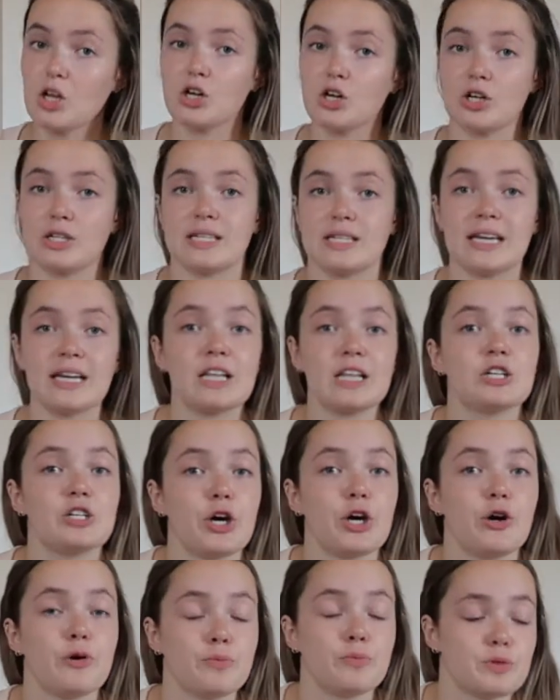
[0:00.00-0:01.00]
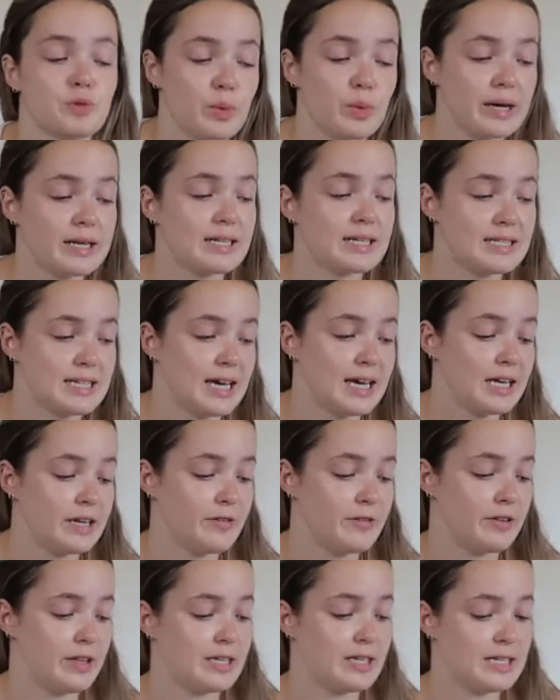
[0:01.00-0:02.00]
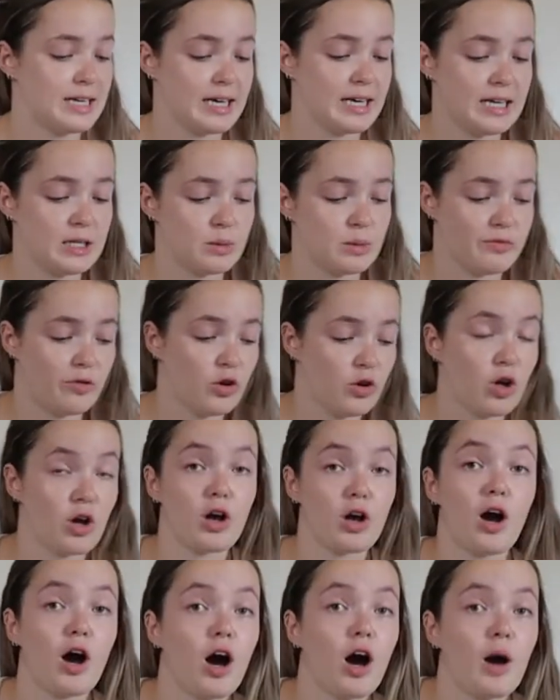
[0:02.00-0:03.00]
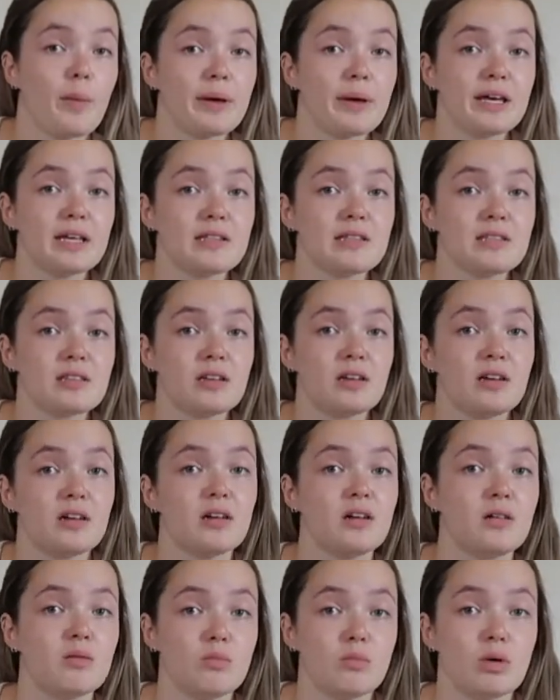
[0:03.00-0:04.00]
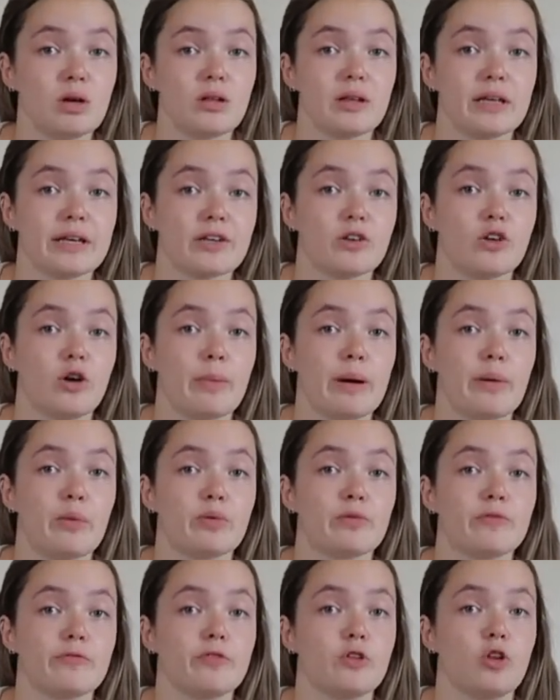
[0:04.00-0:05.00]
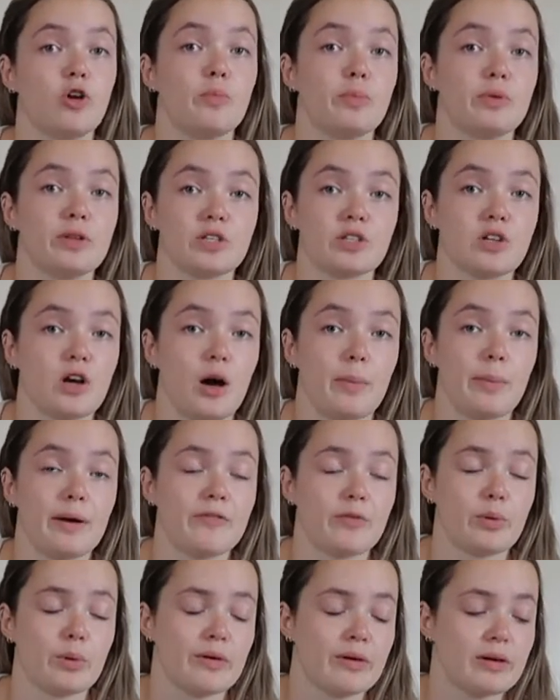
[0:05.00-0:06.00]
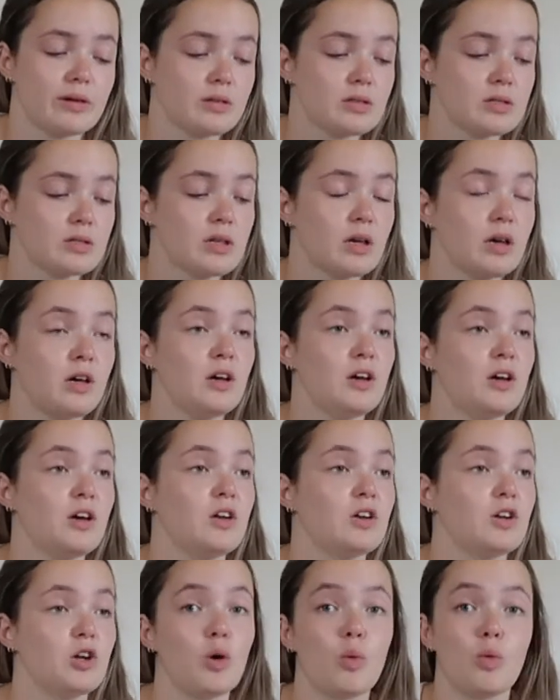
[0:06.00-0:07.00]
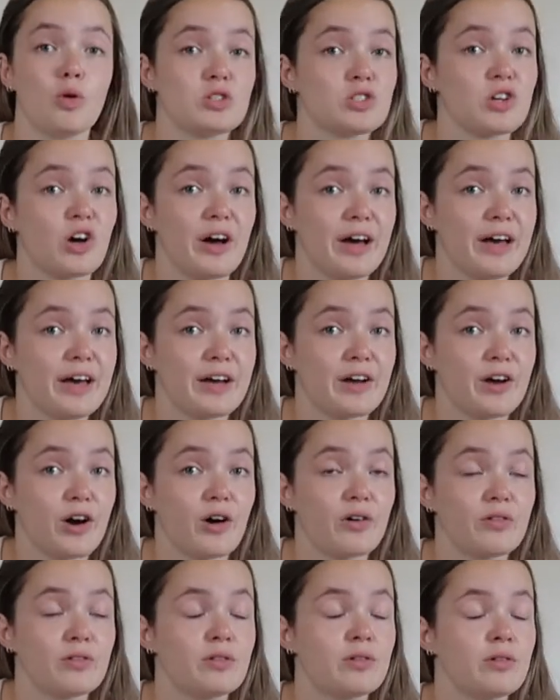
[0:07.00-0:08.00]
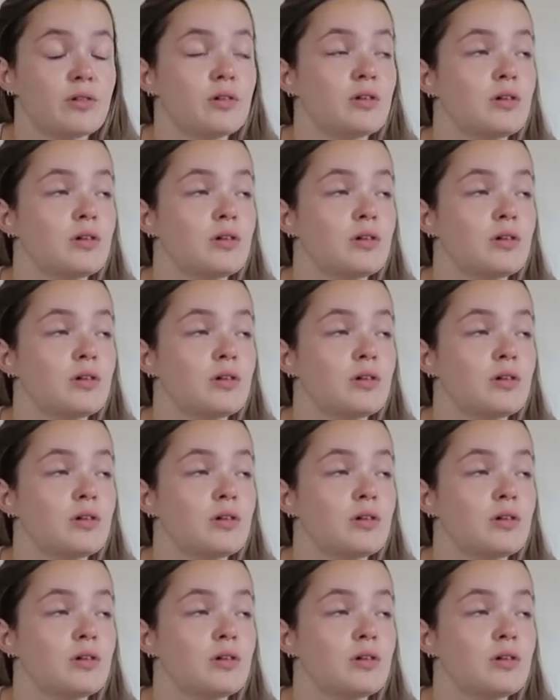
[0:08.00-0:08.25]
Because English homes weren't designed for this heat. We've all got carpet. Well, ignore my wooden floor, but there's carpet everywhere else. No one's got aircon.